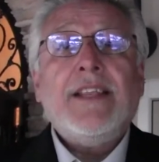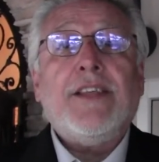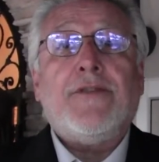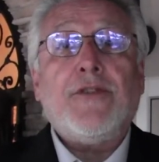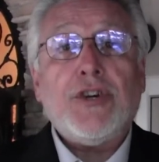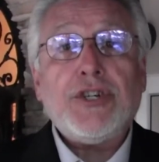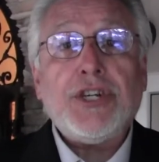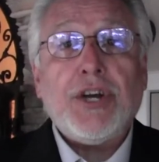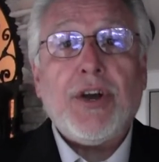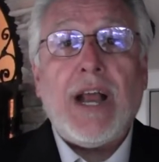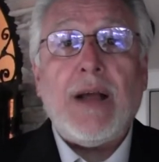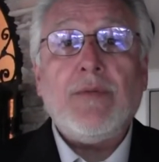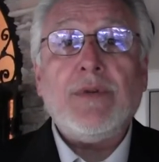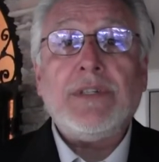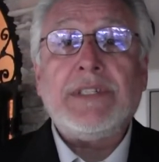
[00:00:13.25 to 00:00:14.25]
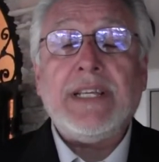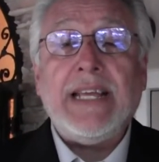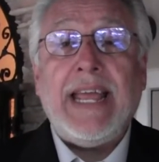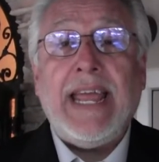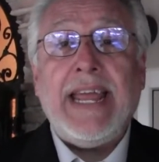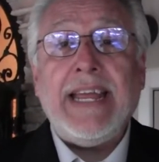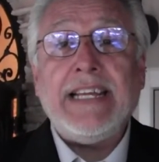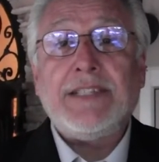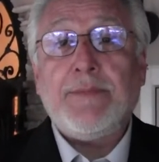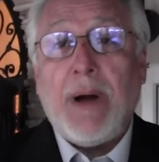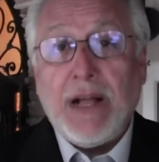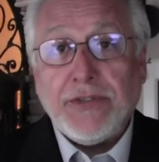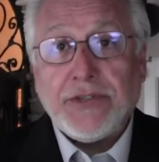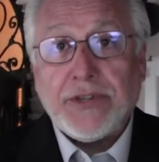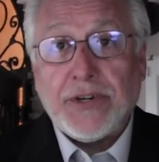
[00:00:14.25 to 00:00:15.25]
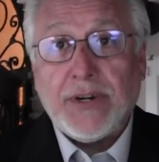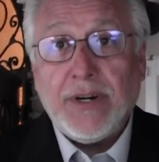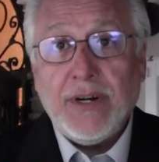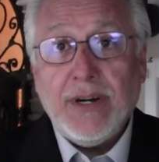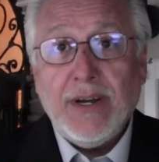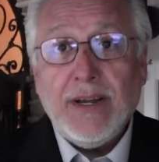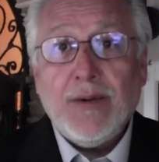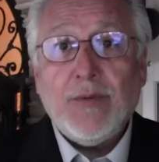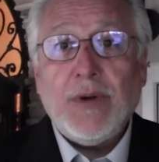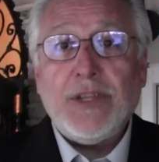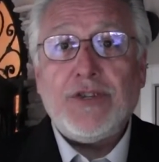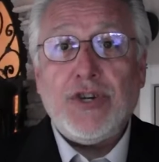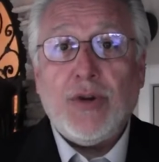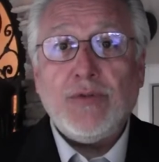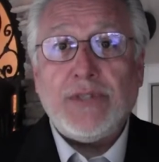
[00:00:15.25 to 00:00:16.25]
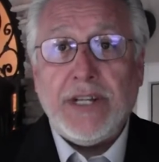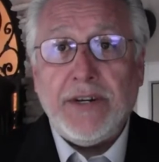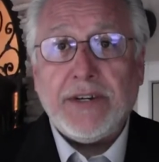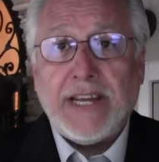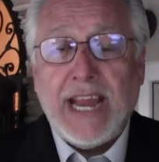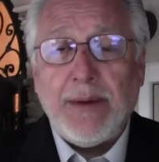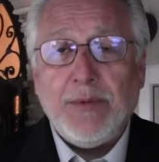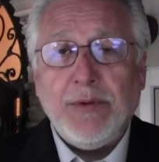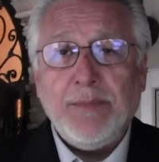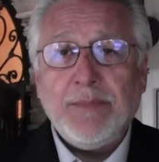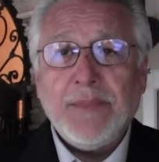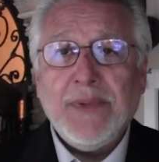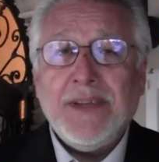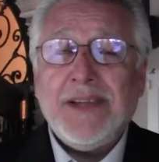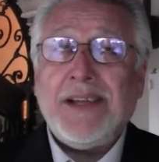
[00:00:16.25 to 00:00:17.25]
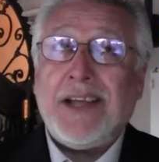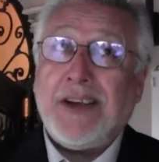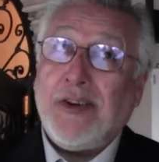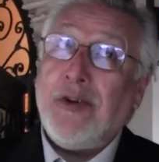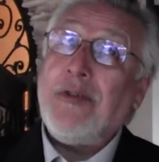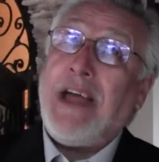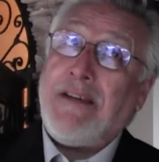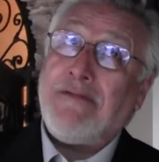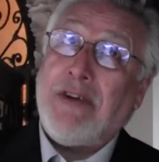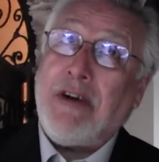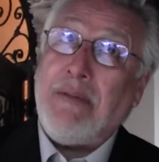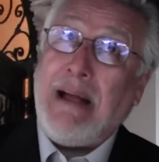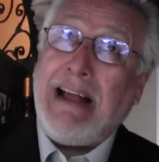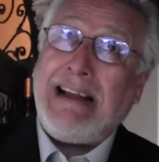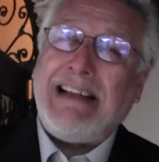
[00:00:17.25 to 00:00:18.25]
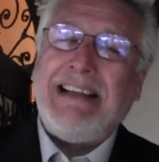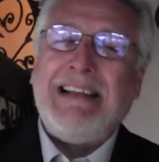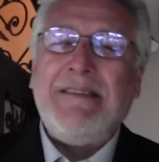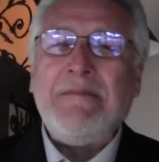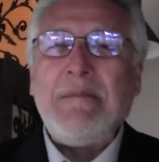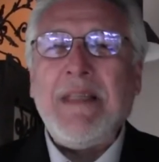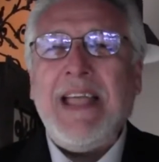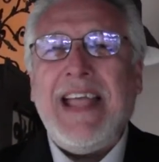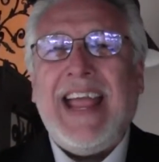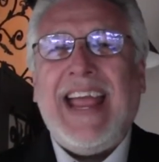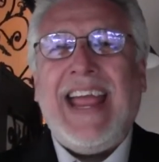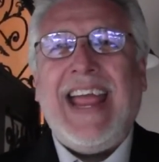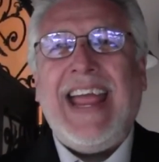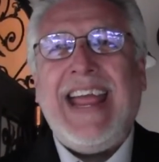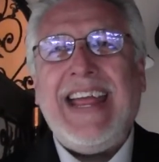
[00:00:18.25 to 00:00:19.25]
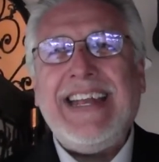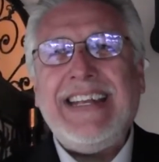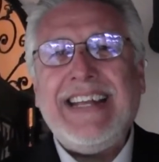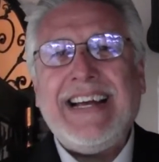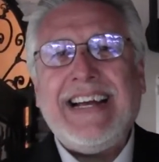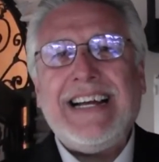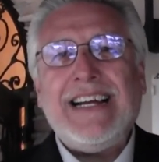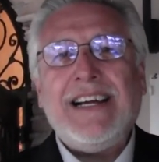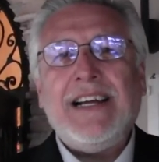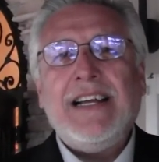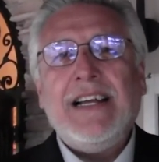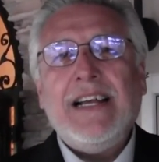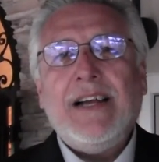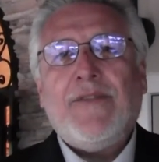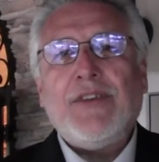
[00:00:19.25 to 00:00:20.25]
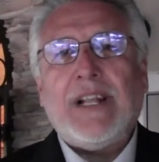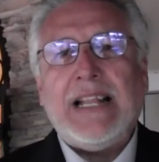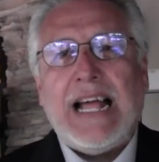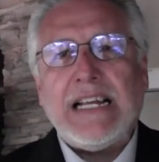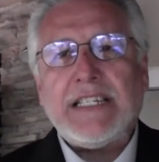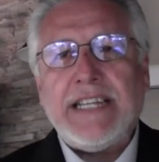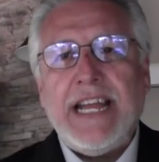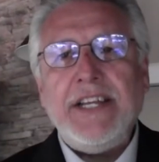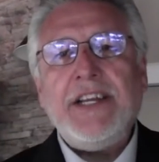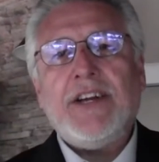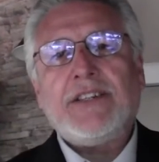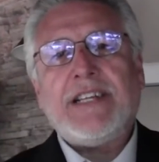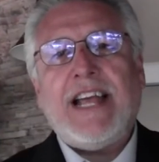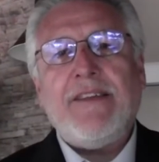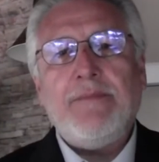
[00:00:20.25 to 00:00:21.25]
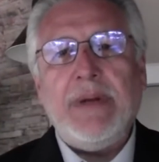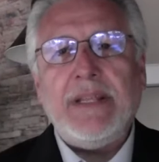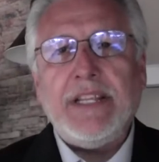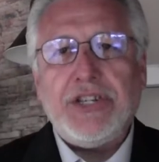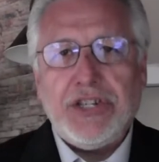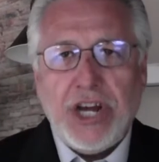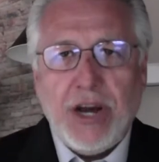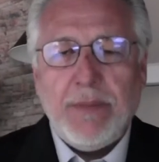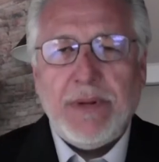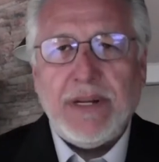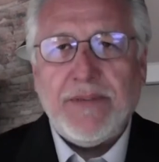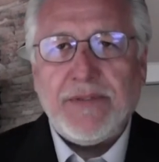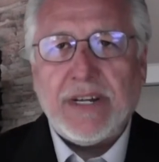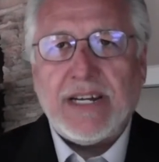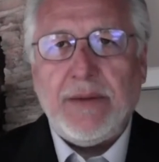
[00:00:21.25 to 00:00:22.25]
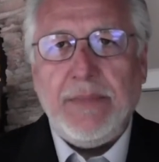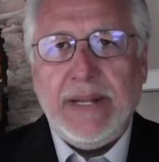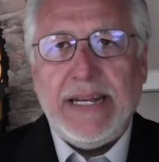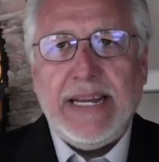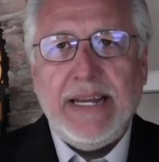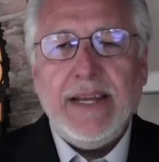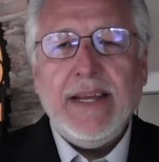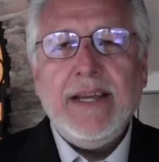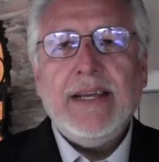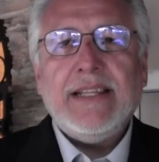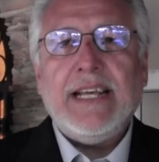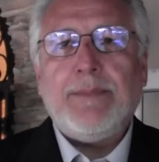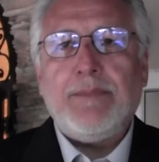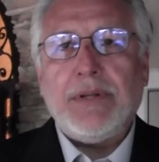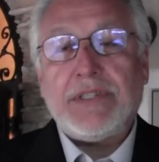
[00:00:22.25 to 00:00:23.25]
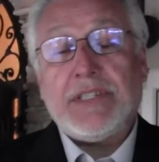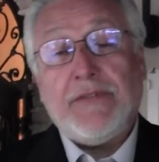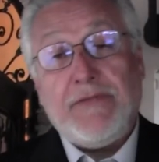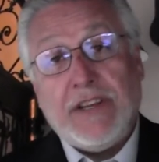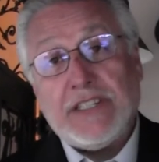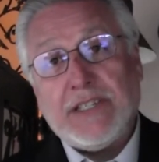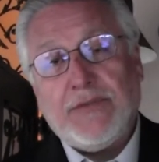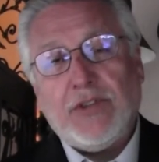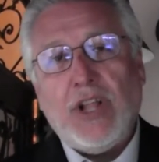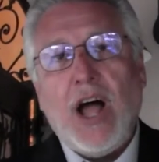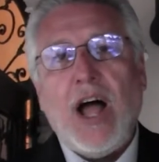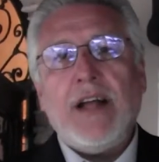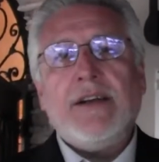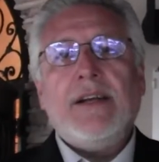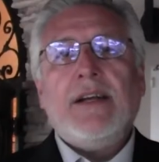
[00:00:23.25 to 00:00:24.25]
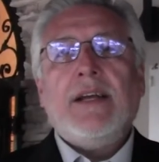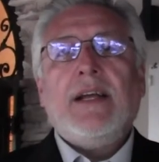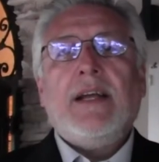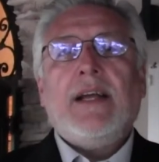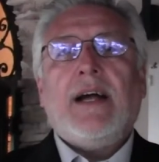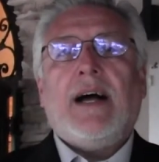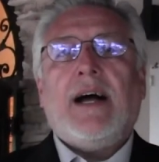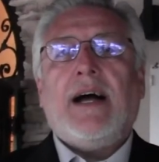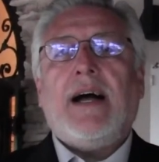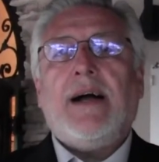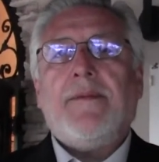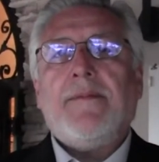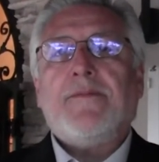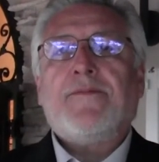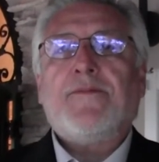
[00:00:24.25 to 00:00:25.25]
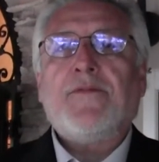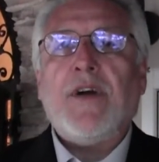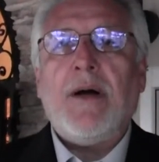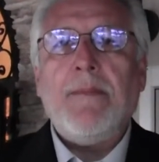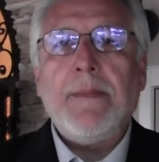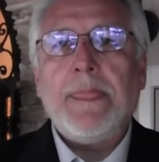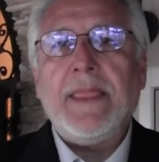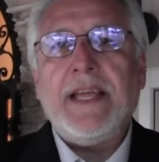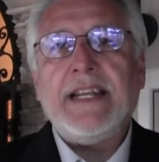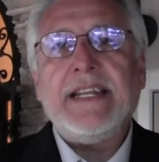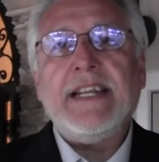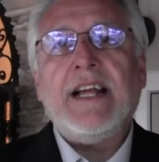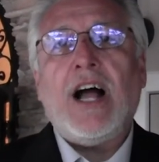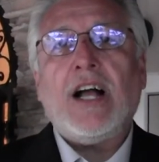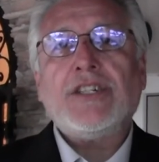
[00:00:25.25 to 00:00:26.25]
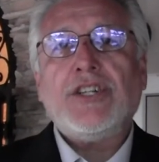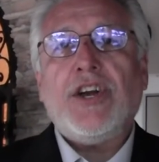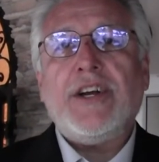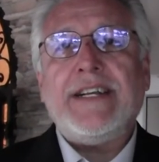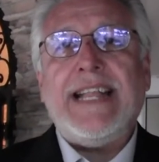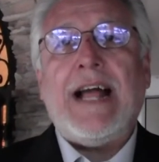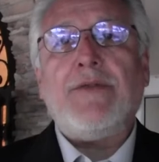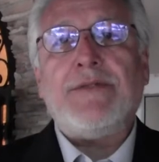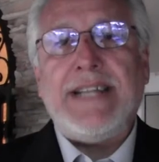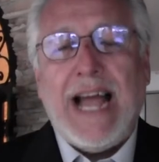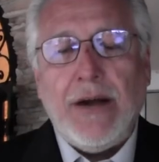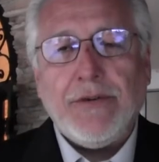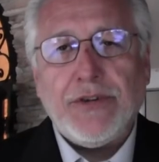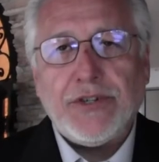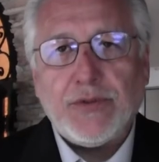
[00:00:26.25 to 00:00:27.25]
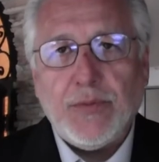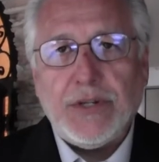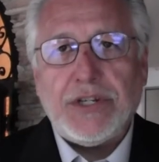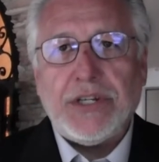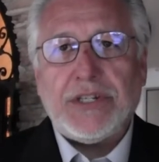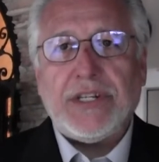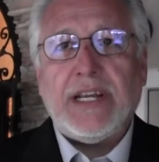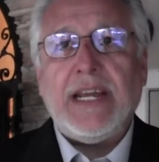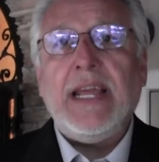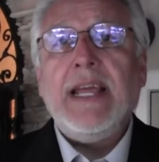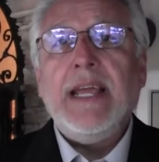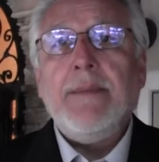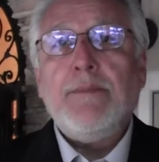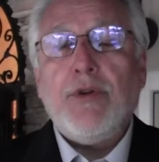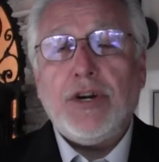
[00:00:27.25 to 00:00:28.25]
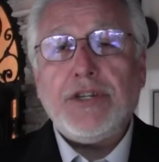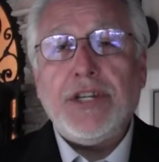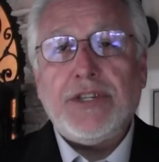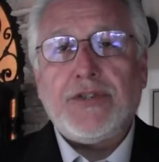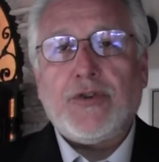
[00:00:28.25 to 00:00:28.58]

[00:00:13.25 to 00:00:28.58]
The first year I was a sponsor with Jones Intercable. I go that far back. And for the last 10 years, I've been the chairman of the committee that puts the festival on from the Oxnard Downtowners, which is a merchants